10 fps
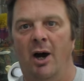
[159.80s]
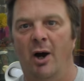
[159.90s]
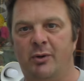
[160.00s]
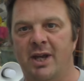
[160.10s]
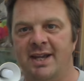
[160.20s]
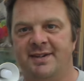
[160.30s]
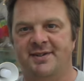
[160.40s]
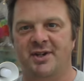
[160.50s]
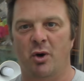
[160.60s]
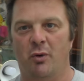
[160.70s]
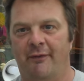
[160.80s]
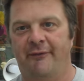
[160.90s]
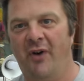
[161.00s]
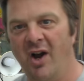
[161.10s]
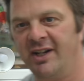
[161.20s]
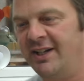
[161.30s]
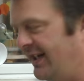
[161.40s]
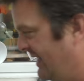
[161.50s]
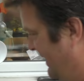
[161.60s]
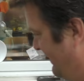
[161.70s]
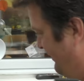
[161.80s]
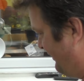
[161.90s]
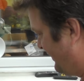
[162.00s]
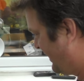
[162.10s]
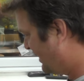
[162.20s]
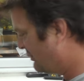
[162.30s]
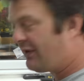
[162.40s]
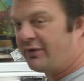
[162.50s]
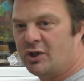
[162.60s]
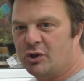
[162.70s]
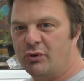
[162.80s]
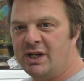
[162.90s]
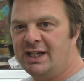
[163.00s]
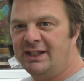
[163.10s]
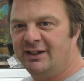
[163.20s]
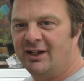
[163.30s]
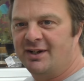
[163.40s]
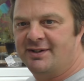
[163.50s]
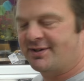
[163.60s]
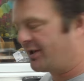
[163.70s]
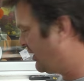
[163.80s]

Okay, so finally, we have a green light